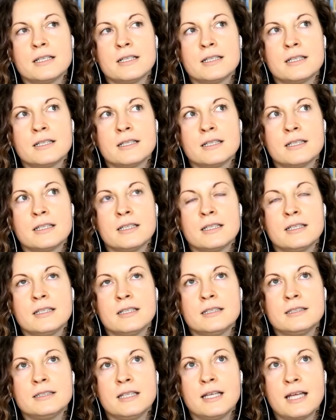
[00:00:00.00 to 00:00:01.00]
the
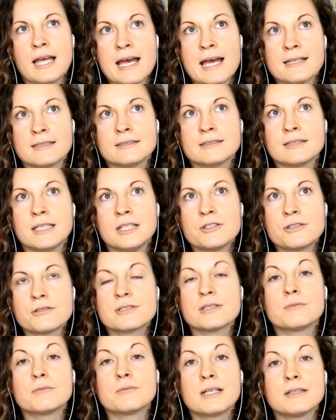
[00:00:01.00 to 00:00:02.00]
and
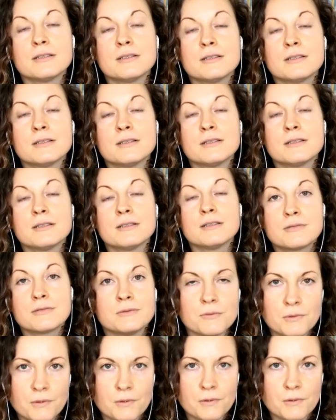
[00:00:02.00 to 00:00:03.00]
issues around,
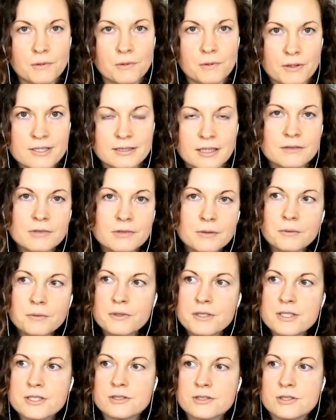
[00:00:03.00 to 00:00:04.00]
rewards and
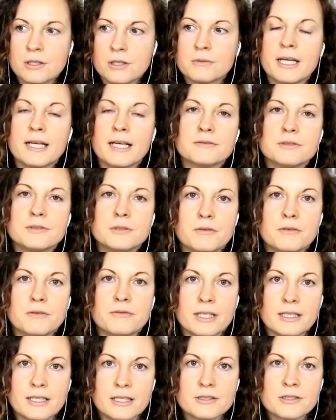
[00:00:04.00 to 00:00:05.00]
rewards don't have to
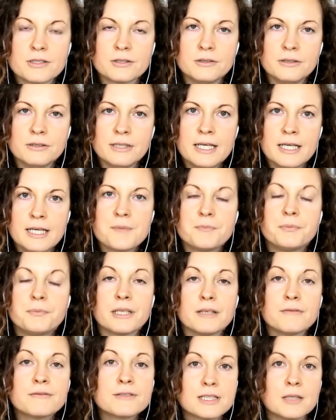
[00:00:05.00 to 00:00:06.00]
be financial
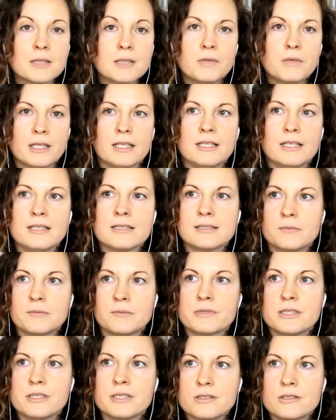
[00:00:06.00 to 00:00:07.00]
but if someone is
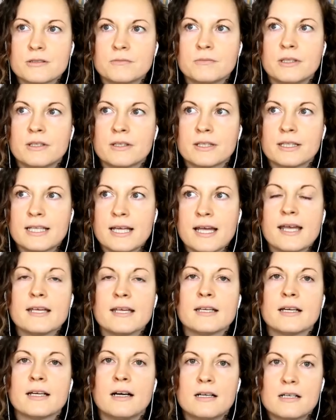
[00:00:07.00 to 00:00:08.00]
in a position where
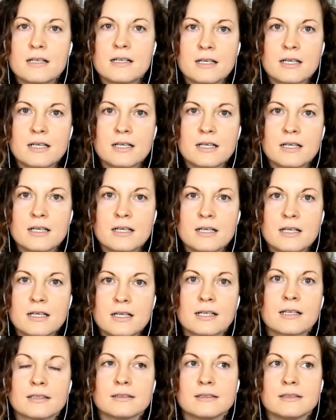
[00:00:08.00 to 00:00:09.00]
they are
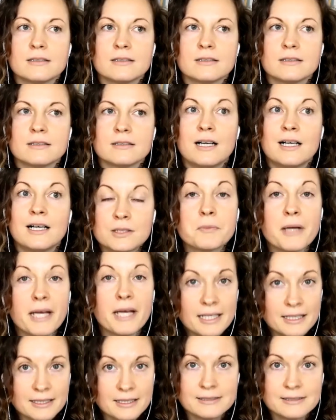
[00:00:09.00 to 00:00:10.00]

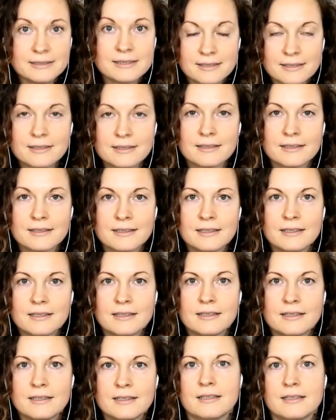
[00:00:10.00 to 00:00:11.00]
underpaid
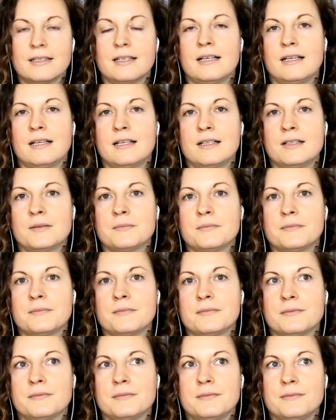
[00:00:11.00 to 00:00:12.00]

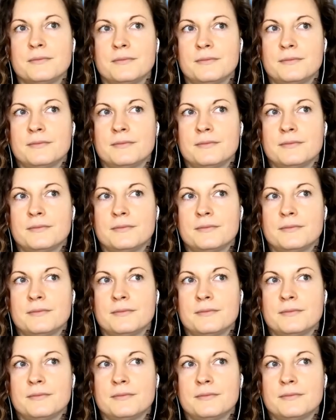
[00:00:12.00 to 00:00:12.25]
um,